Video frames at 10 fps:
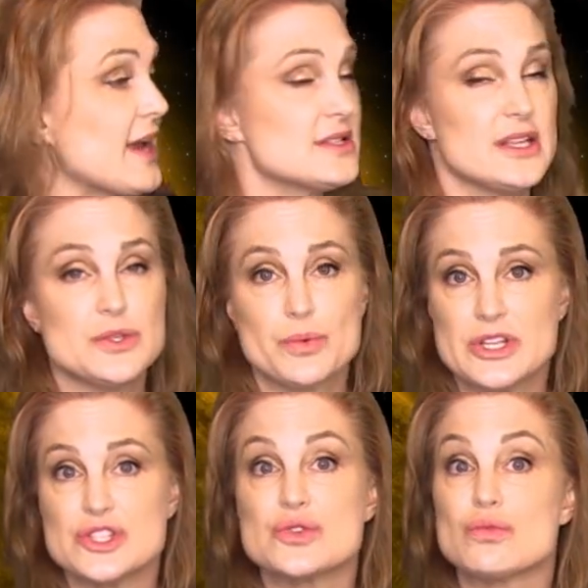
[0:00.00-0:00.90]
As these
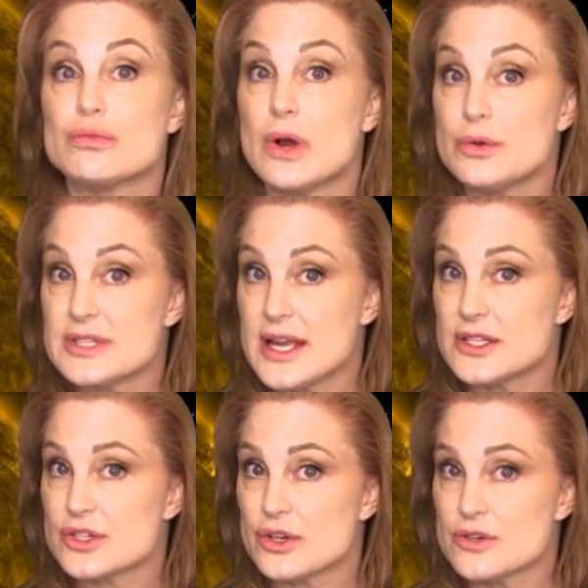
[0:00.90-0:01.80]
regions rotate
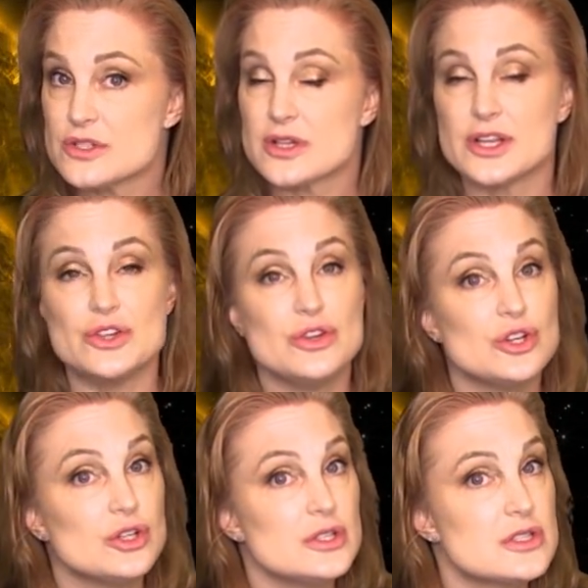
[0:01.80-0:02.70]
into Earthside, you
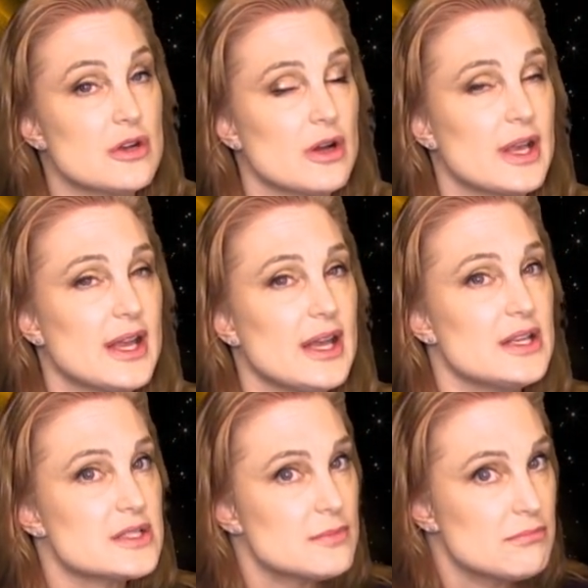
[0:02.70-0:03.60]
could start
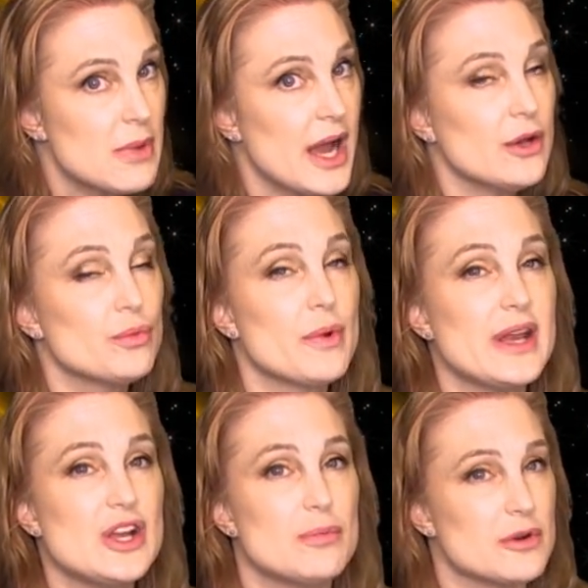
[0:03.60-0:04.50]
getting some mild
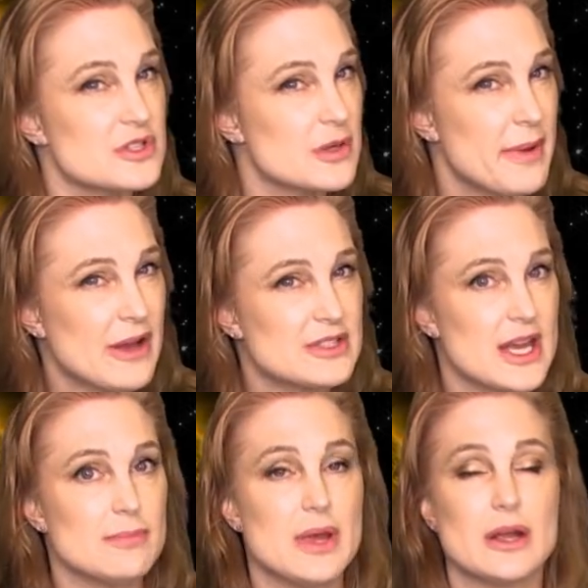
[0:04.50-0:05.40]
radio bursts about
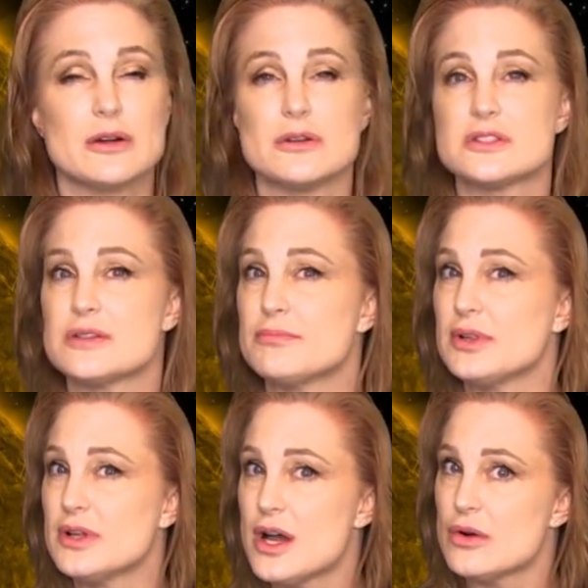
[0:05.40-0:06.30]
10 megahertz and
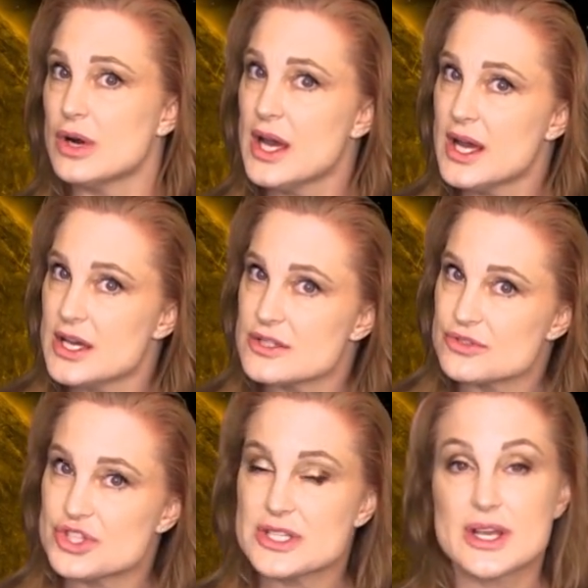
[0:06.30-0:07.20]
below.
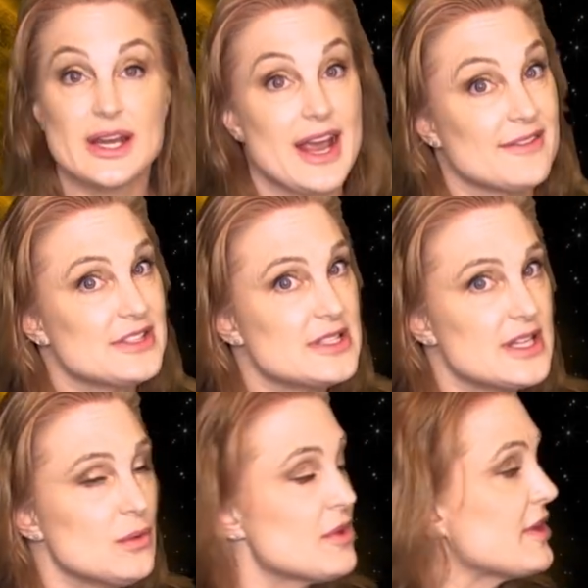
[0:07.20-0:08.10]
So just going to have to
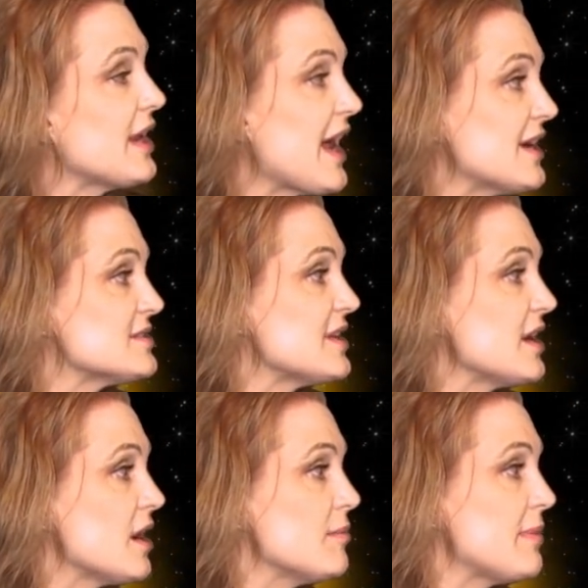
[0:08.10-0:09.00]
deal with that as they
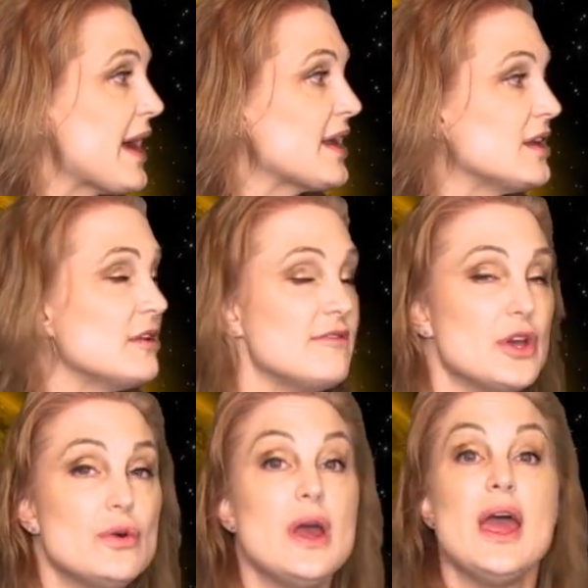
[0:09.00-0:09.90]
come back into
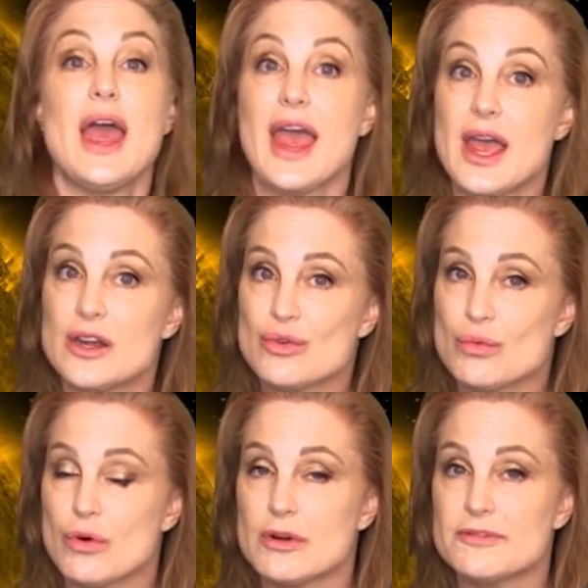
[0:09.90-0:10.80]
view. And
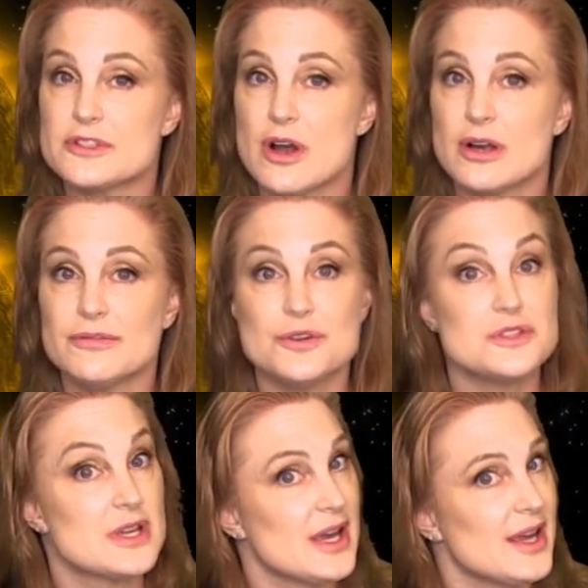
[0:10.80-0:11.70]
aurora
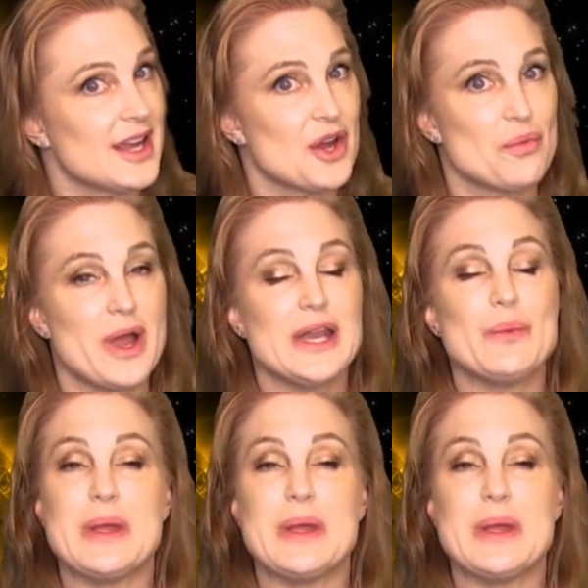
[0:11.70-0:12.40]
photographers, get ready.